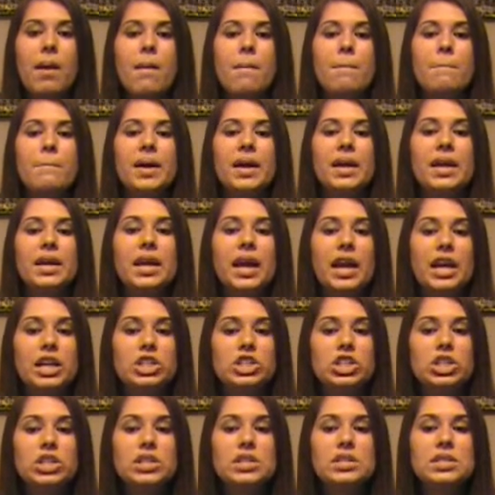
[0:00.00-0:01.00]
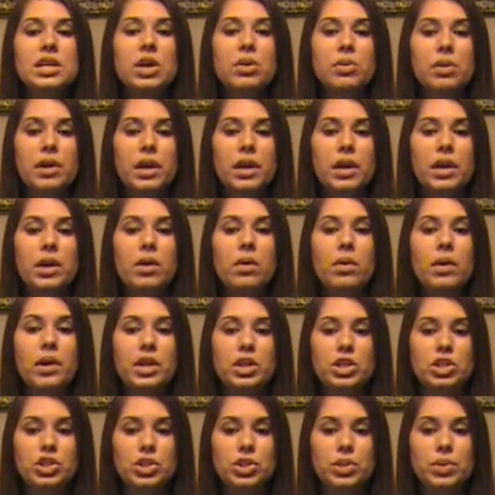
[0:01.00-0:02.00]
Medication is a critical
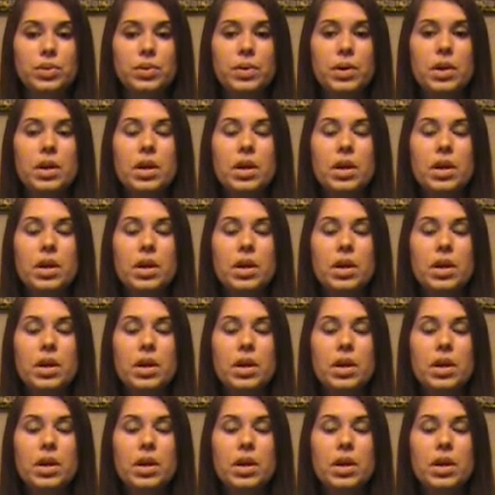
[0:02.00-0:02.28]
issue